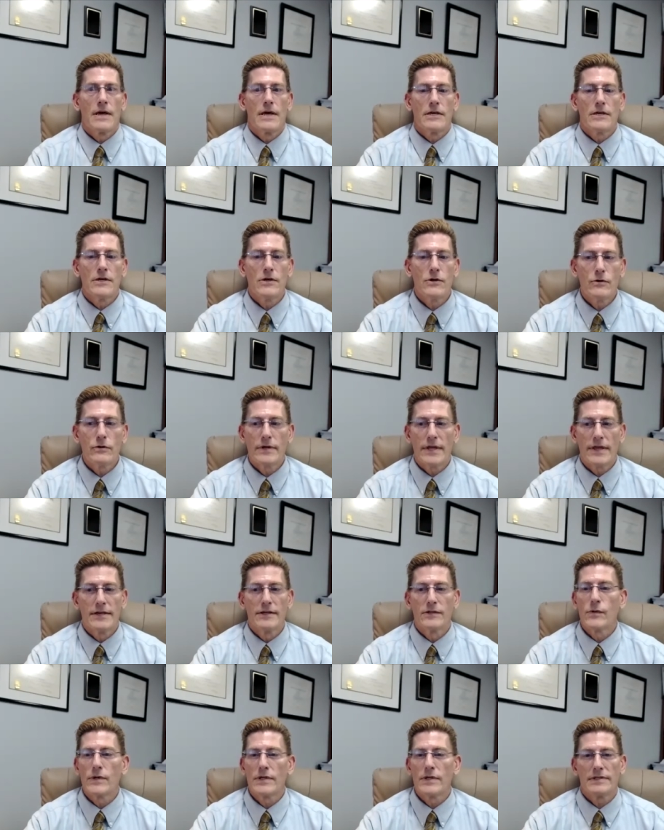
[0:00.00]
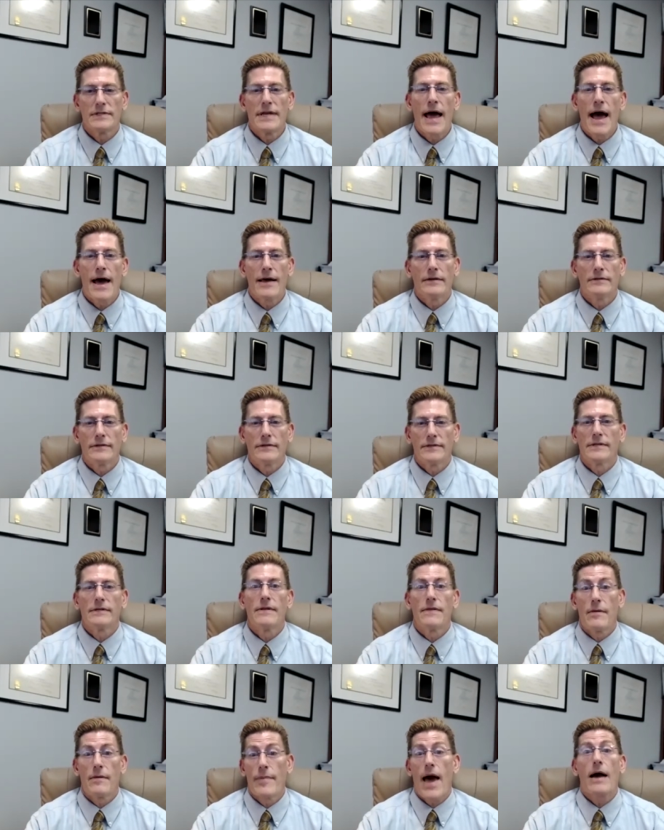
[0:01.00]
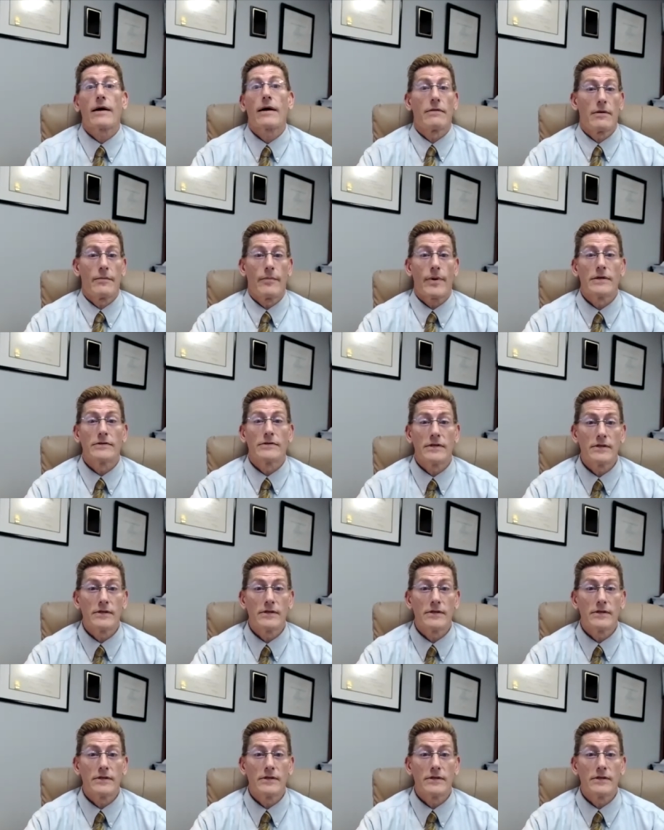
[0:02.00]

You, this was not sit in the back of the bus.